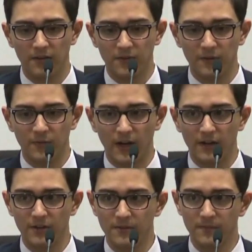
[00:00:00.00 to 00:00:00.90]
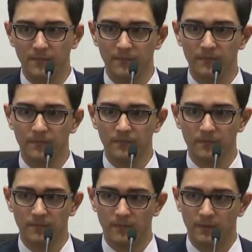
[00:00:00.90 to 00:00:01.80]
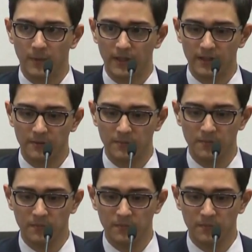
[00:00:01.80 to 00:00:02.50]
I fired my gun.